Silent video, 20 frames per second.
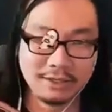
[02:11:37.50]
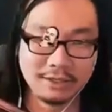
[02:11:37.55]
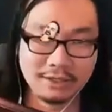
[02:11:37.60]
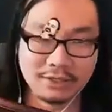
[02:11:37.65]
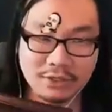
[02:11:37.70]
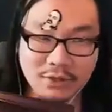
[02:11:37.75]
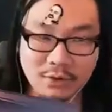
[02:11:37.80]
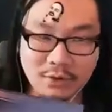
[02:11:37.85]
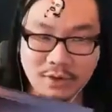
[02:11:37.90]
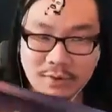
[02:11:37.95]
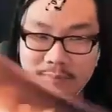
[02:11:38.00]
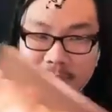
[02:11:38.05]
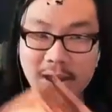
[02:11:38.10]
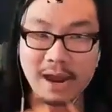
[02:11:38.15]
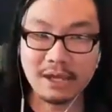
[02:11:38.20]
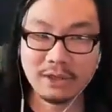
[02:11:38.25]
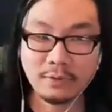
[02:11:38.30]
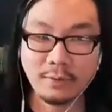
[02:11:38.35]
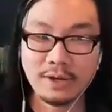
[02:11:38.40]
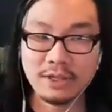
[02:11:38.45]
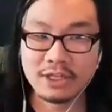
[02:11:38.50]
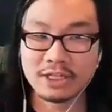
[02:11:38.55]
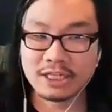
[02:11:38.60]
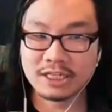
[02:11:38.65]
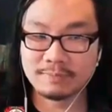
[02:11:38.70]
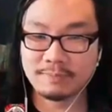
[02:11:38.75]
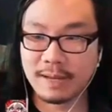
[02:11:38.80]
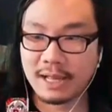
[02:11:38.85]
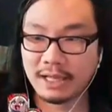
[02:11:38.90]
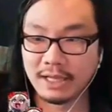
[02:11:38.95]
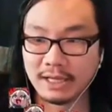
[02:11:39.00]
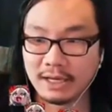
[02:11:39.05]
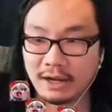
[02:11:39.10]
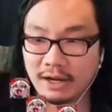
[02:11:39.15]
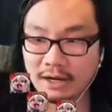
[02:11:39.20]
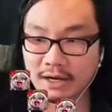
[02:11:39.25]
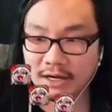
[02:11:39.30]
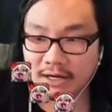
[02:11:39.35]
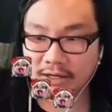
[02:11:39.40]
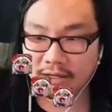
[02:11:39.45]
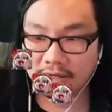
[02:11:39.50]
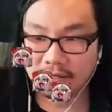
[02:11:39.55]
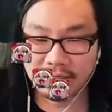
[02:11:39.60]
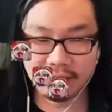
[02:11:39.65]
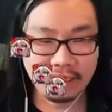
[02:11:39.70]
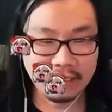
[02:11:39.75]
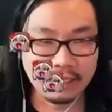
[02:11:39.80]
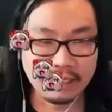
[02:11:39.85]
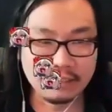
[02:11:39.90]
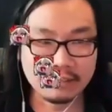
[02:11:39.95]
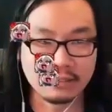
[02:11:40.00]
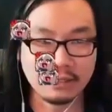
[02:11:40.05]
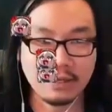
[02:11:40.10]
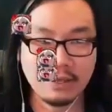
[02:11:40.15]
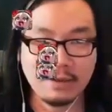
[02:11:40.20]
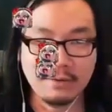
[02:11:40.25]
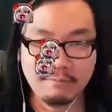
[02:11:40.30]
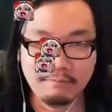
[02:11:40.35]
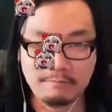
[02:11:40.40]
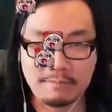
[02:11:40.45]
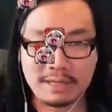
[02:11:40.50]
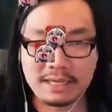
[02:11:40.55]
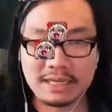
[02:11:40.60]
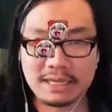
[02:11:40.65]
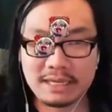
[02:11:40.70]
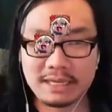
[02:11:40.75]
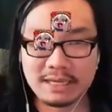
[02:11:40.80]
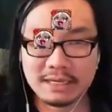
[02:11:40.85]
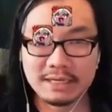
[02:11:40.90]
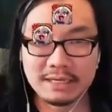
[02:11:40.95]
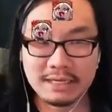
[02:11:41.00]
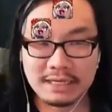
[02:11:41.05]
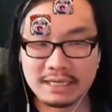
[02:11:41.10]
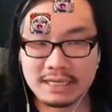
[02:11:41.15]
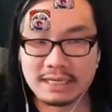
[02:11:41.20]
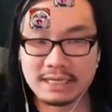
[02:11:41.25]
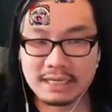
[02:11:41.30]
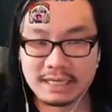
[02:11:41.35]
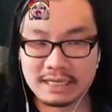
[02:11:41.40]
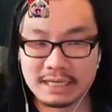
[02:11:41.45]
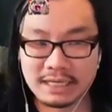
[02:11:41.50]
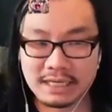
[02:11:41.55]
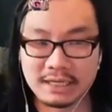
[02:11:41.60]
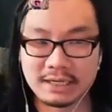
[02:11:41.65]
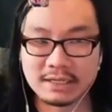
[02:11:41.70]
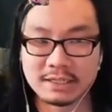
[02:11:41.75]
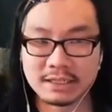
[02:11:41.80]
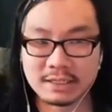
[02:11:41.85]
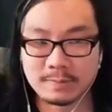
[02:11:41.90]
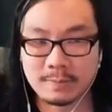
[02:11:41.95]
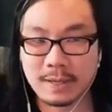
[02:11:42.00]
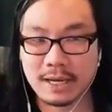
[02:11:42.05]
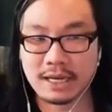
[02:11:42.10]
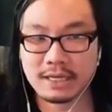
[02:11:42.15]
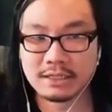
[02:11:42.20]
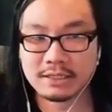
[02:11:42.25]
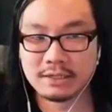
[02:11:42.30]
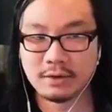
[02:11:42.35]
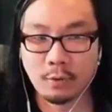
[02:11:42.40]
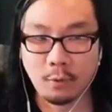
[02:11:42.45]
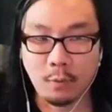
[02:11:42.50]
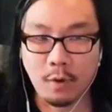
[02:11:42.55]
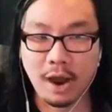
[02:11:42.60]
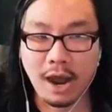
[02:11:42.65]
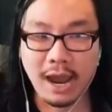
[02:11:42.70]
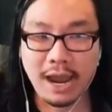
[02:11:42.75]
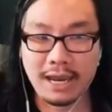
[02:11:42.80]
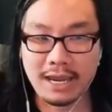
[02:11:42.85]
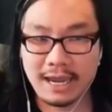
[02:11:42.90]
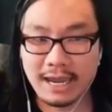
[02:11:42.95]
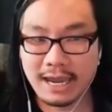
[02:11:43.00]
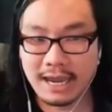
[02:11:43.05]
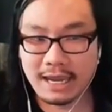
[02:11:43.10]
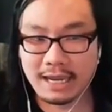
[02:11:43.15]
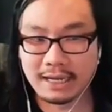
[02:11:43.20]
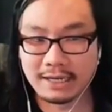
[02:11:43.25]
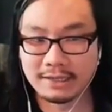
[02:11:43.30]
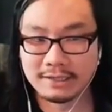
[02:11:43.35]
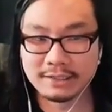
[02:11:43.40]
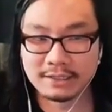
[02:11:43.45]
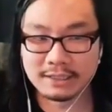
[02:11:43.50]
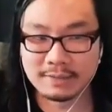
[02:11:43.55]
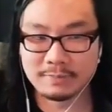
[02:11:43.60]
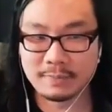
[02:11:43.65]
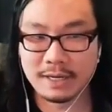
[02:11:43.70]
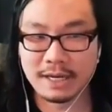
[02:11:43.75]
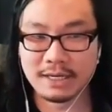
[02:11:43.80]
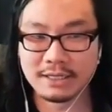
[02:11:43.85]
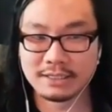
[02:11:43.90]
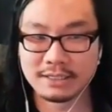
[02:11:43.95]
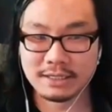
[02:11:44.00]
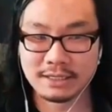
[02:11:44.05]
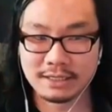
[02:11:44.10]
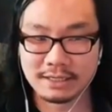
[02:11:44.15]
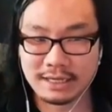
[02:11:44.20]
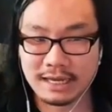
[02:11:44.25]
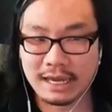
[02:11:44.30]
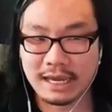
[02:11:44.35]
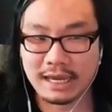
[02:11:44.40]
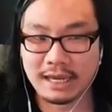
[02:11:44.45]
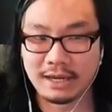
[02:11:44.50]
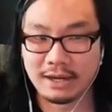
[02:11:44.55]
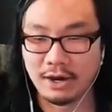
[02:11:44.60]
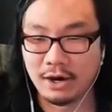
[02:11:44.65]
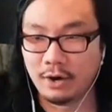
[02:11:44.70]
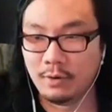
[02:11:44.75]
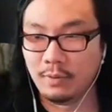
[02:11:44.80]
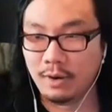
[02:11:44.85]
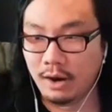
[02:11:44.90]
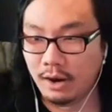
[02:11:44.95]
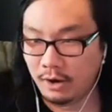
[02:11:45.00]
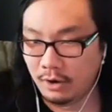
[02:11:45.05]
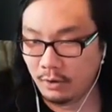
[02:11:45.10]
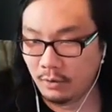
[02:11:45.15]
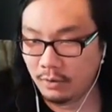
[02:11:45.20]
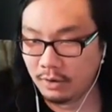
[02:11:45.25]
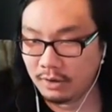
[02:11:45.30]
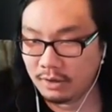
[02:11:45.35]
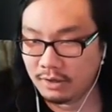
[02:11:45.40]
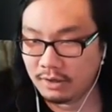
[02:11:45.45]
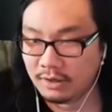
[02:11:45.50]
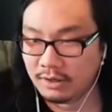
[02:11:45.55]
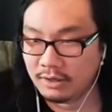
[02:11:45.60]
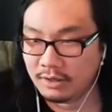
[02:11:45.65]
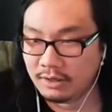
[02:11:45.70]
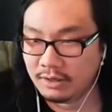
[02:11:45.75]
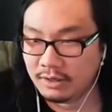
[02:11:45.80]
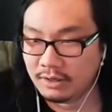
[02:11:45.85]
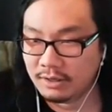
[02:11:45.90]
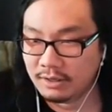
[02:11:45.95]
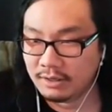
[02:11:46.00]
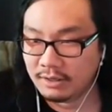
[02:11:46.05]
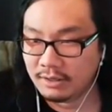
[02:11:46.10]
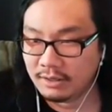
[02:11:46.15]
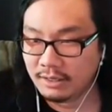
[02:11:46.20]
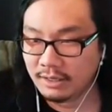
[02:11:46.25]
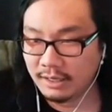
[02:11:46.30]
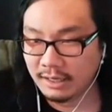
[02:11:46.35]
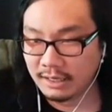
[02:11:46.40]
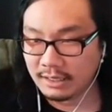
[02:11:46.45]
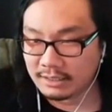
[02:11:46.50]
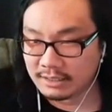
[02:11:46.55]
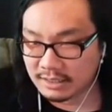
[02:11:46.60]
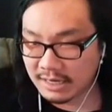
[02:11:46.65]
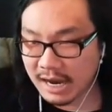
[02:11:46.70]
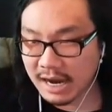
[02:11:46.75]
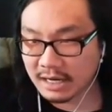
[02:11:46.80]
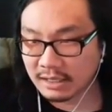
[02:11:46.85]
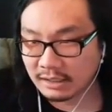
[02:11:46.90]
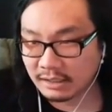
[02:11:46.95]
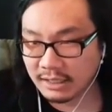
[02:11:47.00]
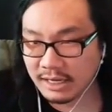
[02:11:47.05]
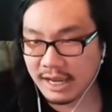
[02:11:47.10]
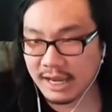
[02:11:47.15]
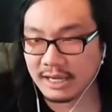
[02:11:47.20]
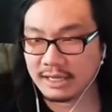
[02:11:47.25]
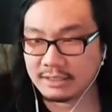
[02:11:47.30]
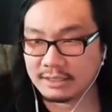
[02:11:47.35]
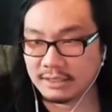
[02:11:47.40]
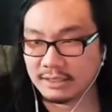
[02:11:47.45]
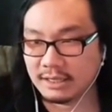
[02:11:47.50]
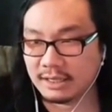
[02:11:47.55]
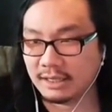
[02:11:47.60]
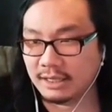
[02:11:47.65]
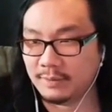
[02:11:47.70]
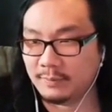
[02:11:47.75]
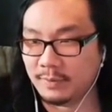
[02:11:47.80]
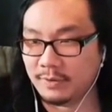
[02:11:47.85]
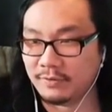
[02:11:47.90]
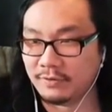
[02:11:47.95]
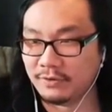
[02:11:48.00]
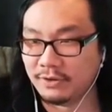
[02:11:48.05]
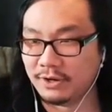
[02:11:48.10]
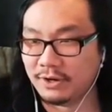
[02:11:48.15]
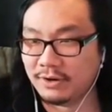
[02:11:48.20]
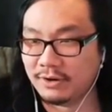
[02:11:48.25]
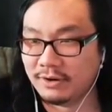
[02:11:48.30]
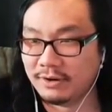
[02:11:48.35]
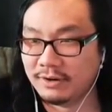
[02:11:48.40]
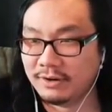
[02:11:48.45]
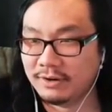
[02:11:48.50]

screwed up. By the way, the spelling on it is B E E space Y A space K O O, exactly as in the clip over there.